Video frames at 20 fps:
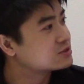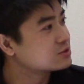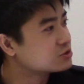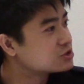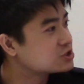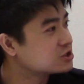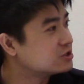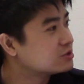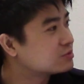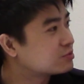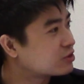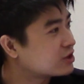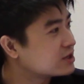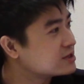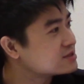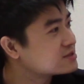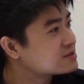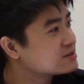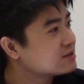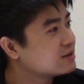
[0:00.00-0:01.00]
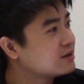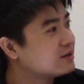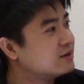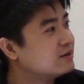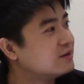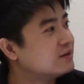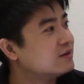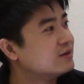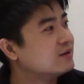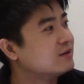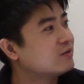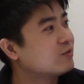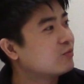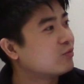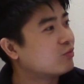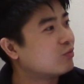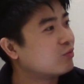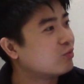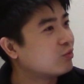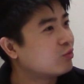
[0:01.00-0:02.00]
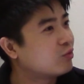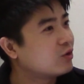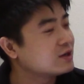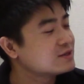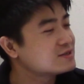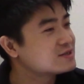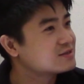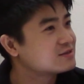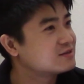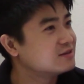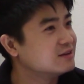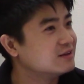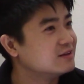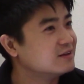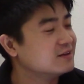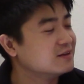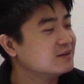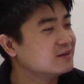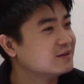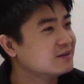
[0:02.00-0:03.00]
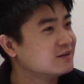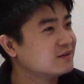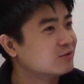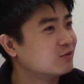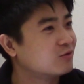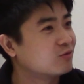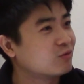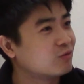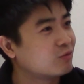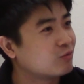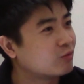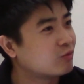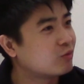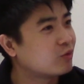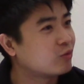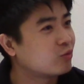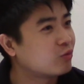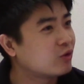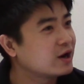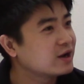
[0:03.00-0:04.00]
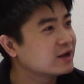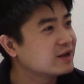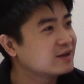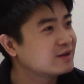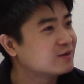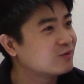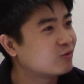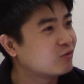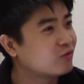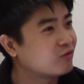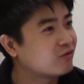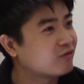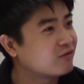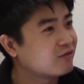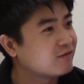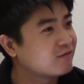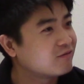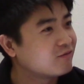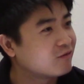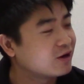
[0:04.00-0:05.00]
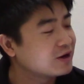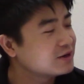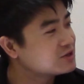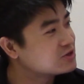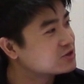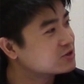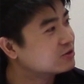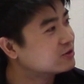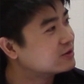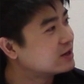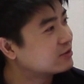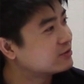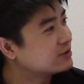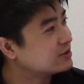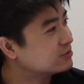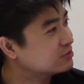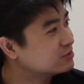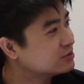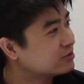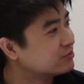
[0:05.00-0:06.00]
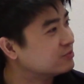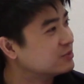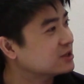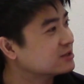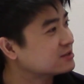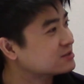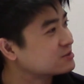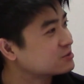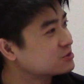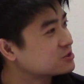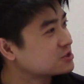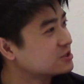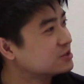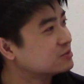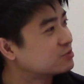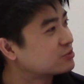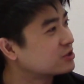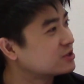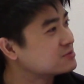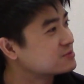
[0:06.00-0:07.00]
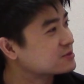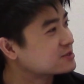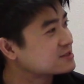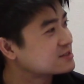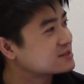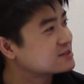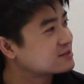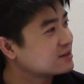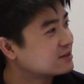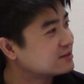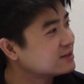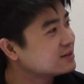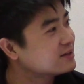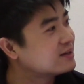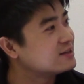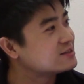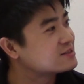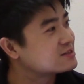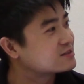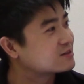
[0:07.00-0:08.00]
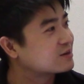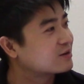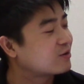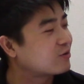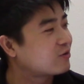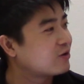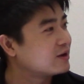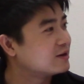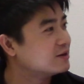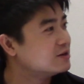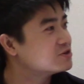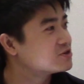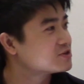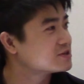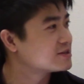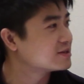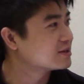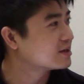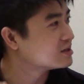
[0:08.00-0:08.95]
social enterprise, and what's the why did you go down the route of being a social enterprise? Because I think that's quite an interesting.